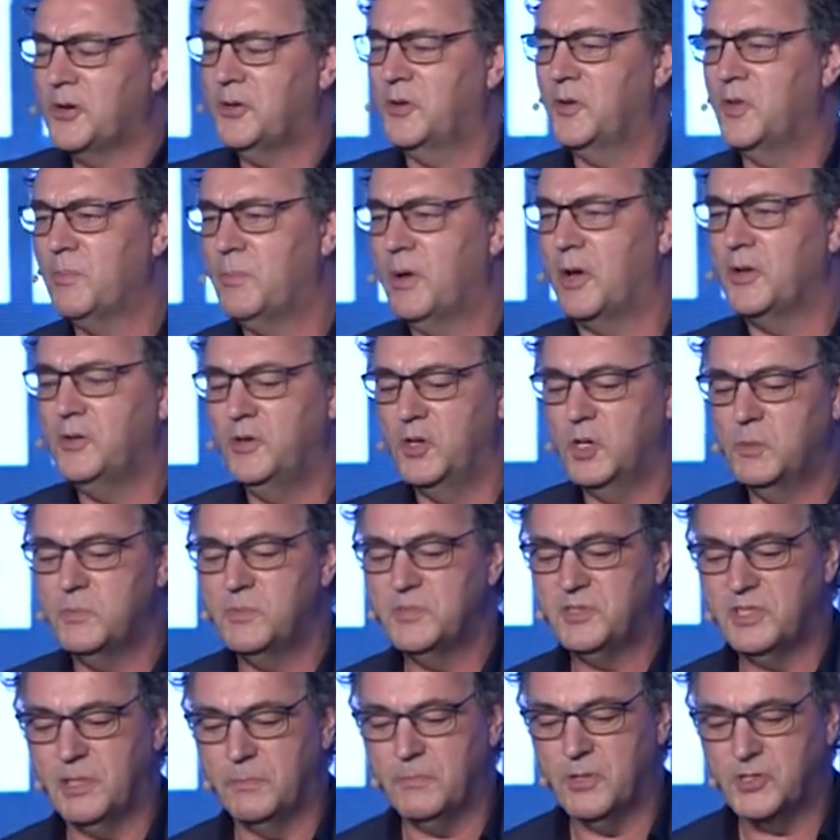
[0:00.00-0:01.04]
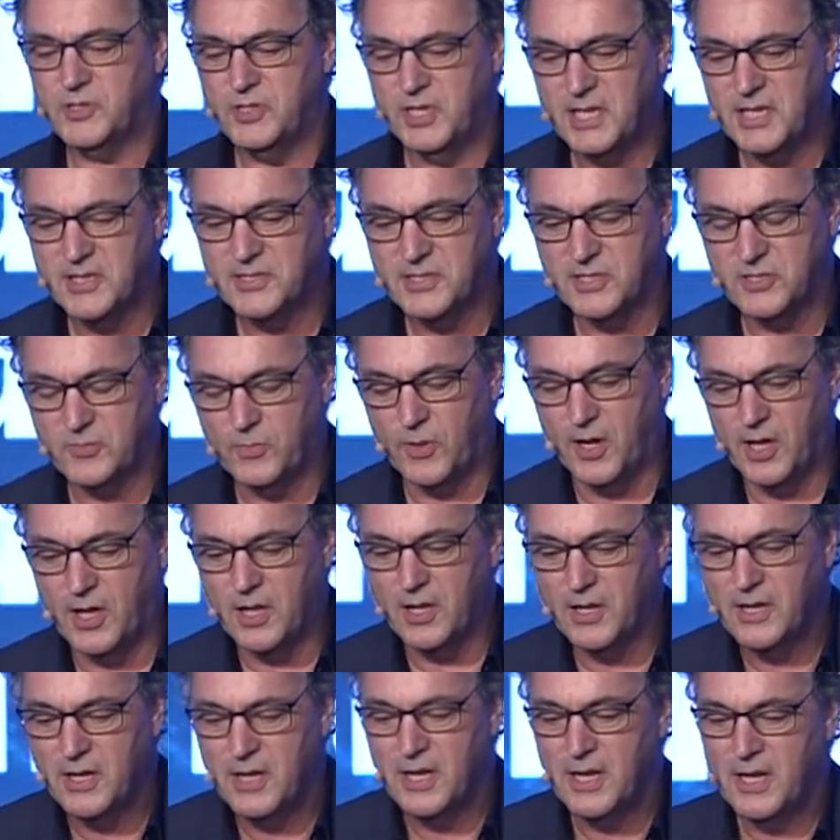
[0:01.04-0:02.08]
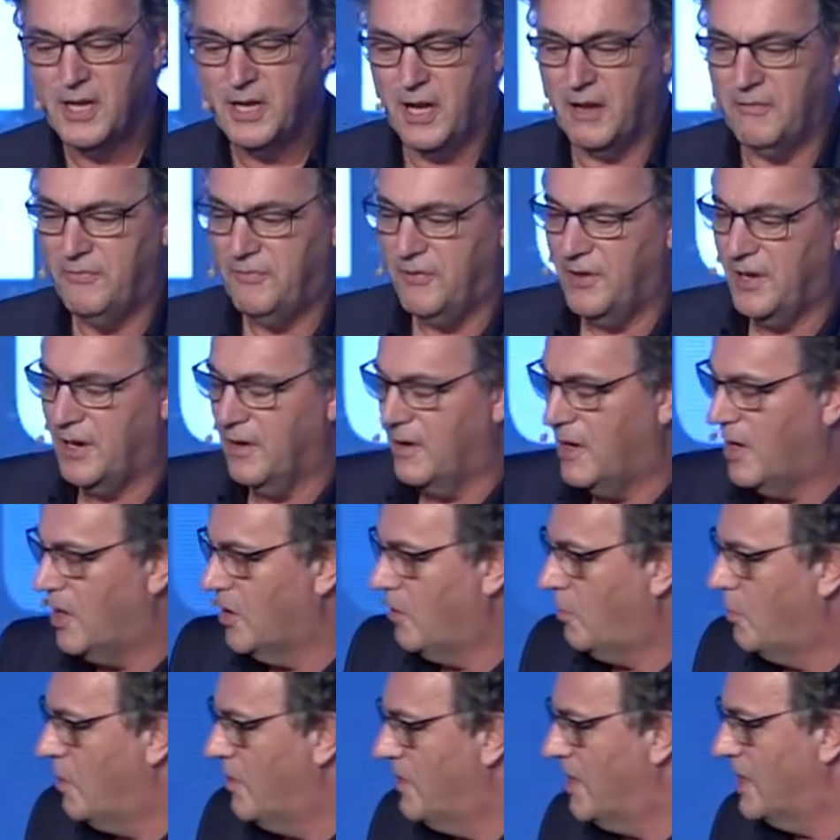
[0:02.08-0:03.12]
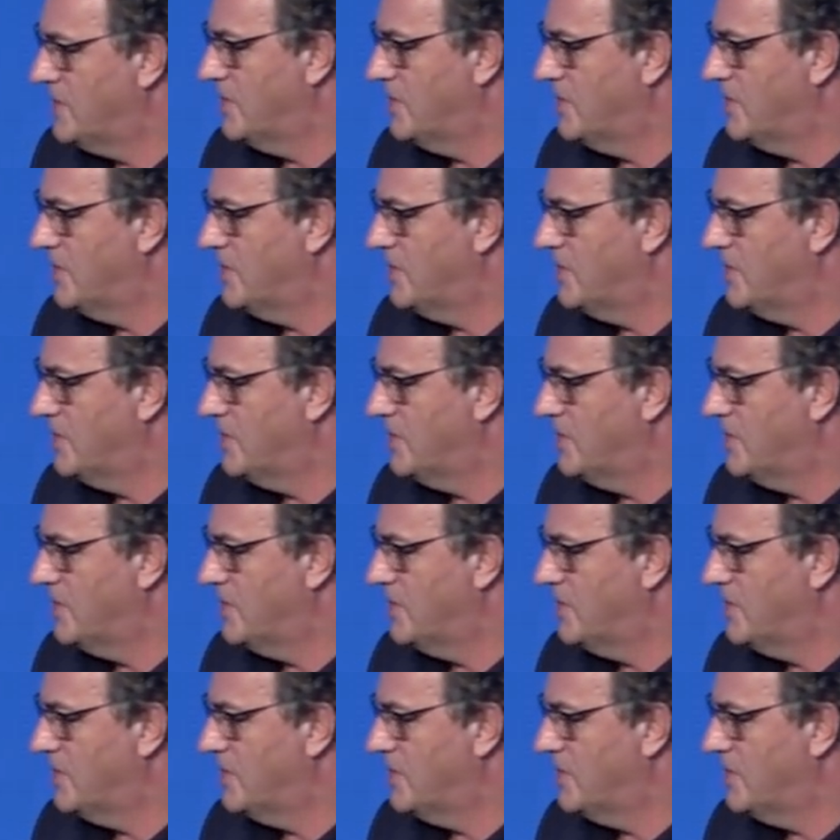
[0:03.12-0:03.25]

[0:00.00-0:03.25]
to you about humans and machines as well and figure out where that's